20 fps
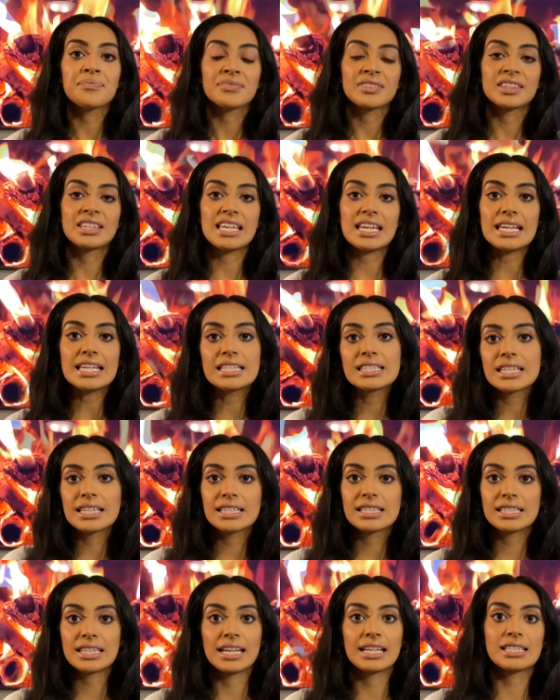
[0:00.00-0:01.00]
the easiest
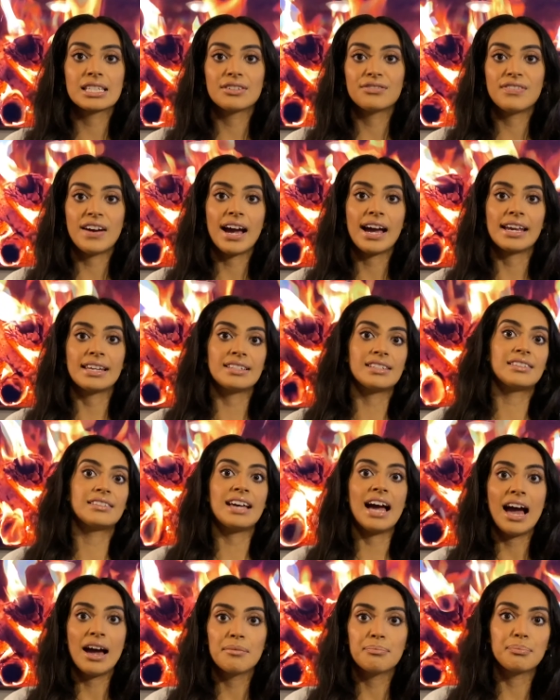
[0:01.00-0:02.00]
thing to find
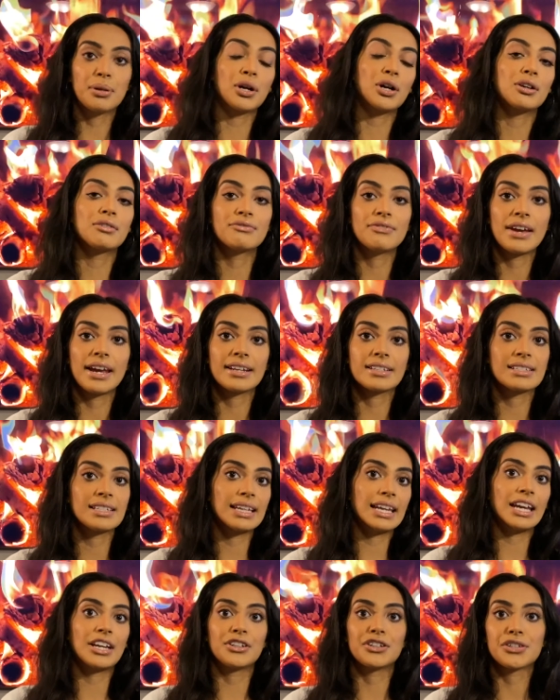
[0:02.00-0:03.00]
that perfect
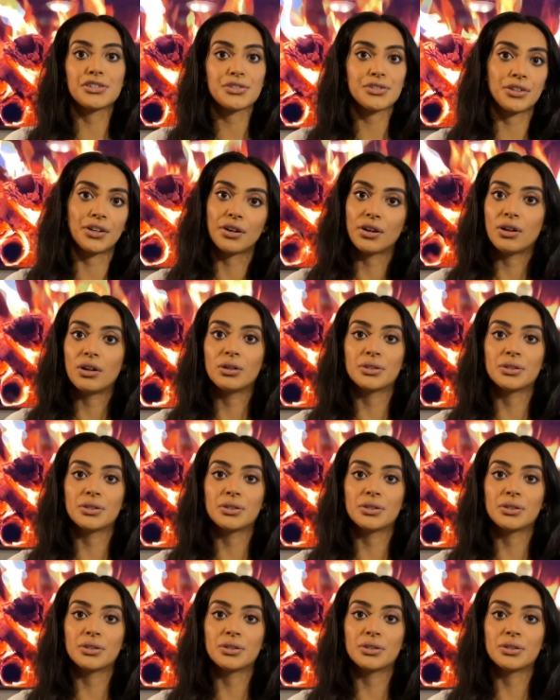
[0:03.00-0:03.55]
inner circle,